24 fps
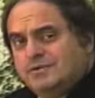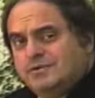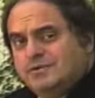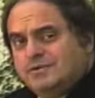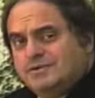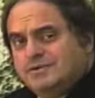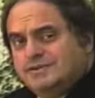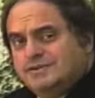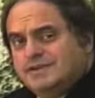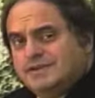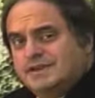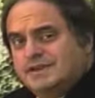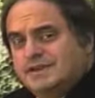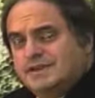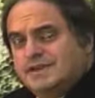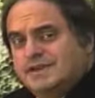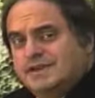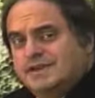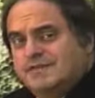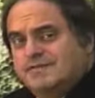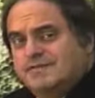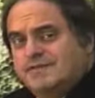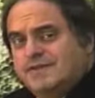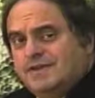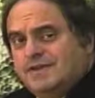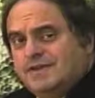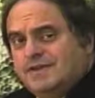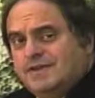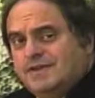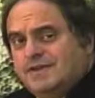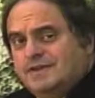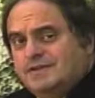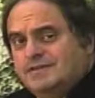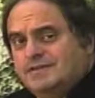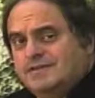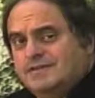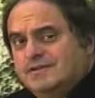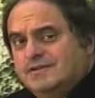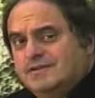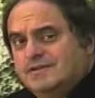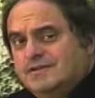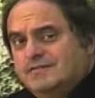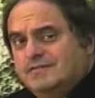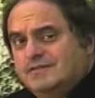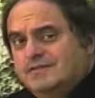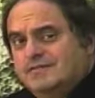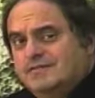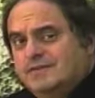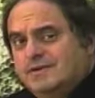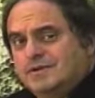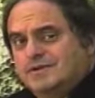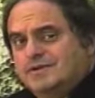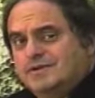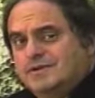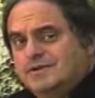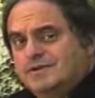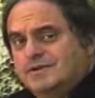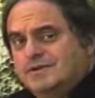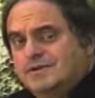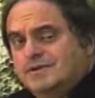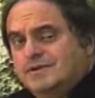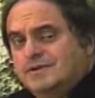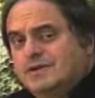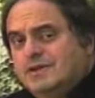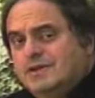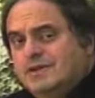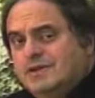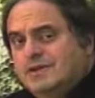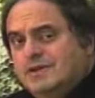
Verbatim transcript: We're sitting in Afekat, the home of Mordechai Gur,